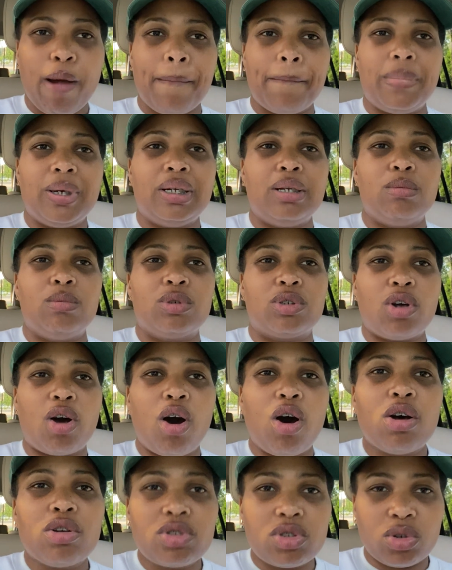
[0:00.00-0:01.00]
but it was
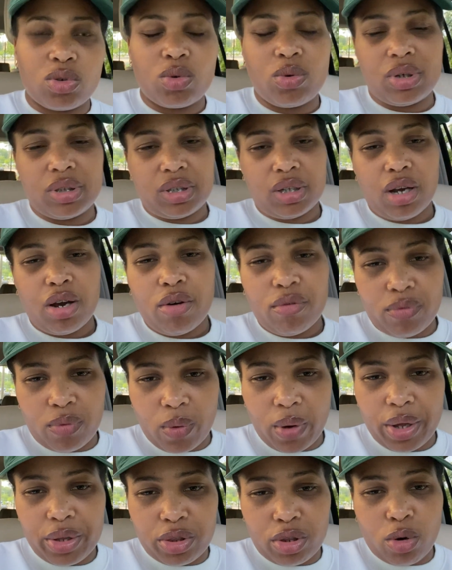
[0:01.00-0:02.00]
also going to
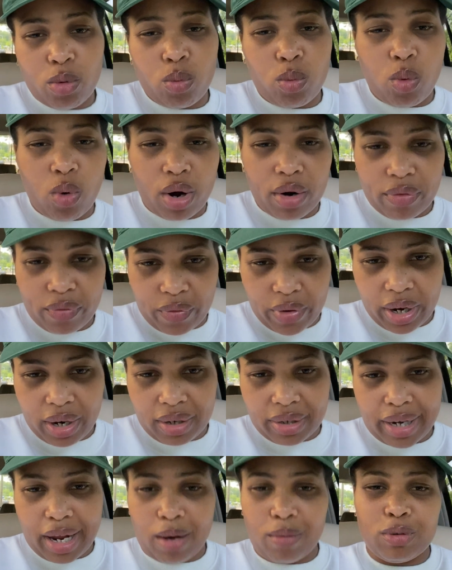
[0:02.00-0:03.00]
avoid the
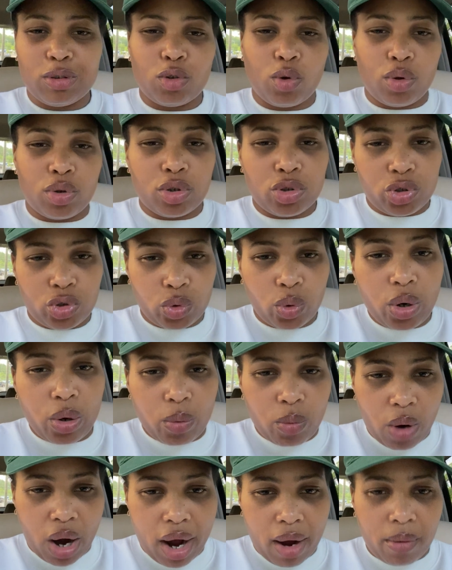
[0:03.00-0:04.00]
warfare that was on the
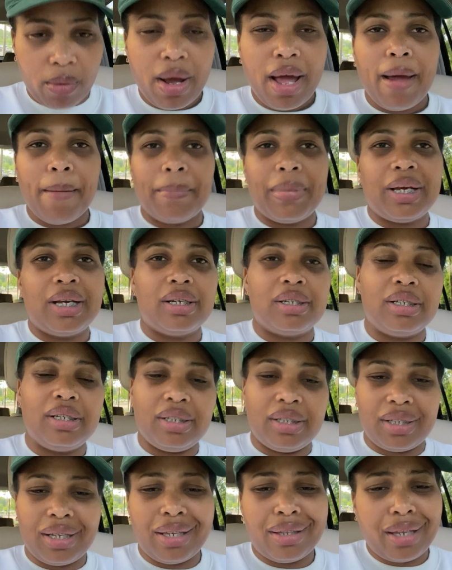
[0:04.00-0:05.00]
short route because he
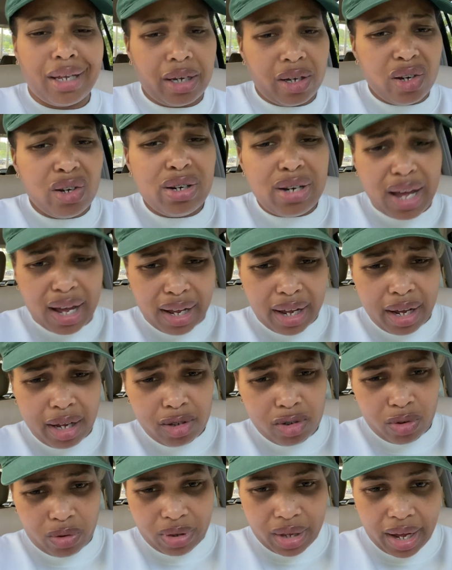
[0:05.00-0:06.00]
said they could not
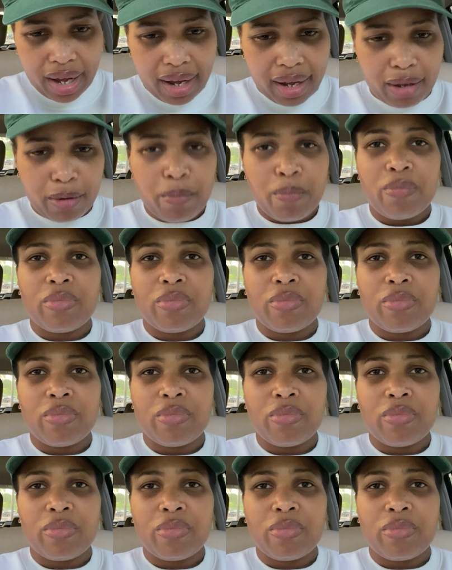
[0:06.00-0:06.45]
handle that.